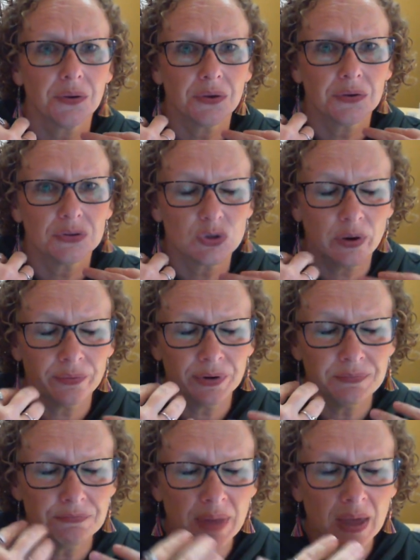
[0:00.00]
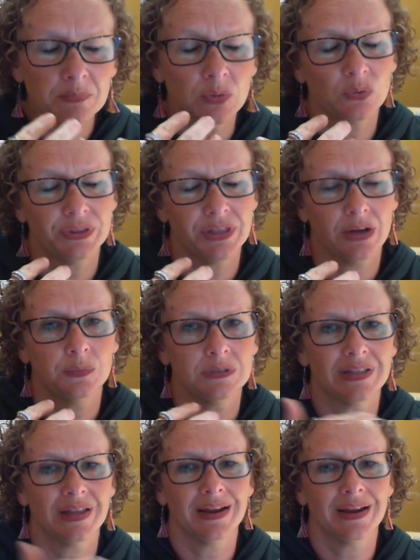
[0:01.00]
So I remember what that was like.